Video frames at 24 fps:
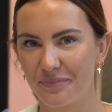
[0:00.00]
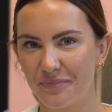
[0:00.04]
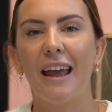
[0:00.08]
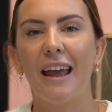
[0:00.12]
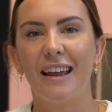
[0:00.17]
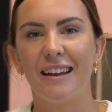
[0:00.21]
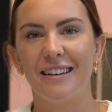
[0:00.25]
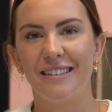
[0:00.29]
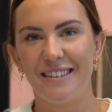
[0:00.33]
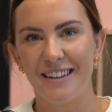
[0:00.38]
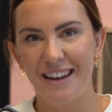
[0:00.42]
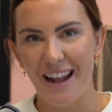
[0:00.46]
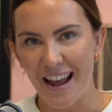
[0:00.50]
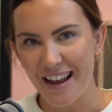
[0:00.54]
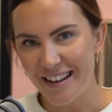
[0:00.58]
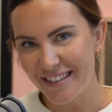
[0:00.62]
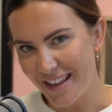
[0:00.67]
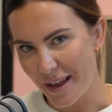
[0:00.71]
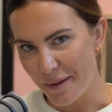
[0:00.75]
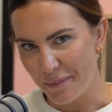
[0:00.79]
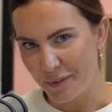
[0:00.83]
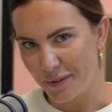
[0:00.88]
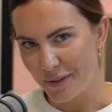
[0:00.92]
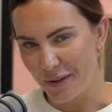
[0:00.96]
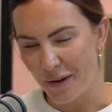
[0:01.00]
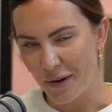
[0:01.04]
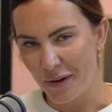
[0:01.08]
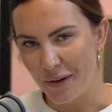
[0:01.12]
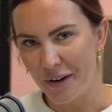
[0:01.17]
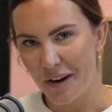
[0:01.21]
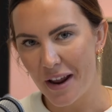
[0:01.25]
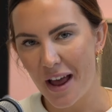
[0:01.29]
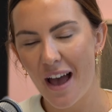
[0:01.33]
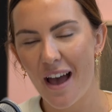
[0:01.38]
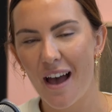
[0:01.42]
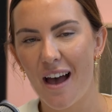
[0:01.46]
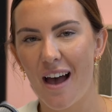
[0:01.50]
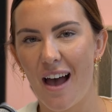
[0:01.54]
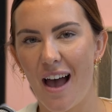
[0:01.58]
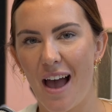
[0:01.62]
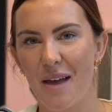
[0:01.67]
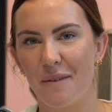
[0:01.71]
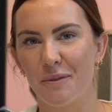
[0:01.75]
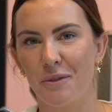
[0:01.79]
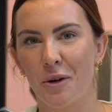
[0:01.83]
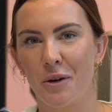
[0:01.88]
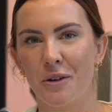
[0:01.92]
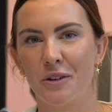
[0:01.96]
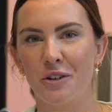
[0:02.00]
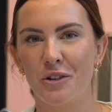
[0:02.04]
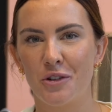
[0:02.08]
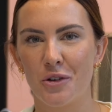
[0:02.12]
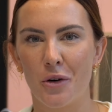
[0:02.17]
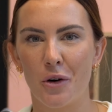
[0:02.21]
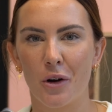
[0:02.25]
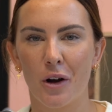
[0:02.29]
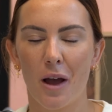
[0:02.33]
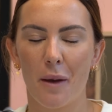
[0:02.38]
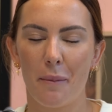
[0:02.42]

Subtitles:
In today's episode, I'm going to talk